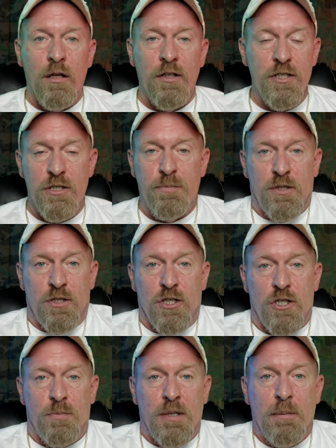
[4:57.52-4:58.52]
Let's
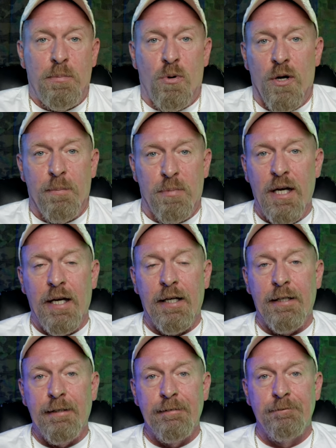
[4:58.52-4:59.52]
just be point
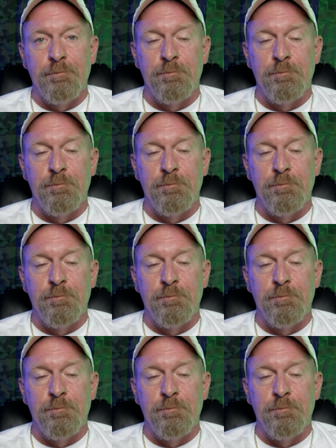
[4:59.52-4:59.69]
blank.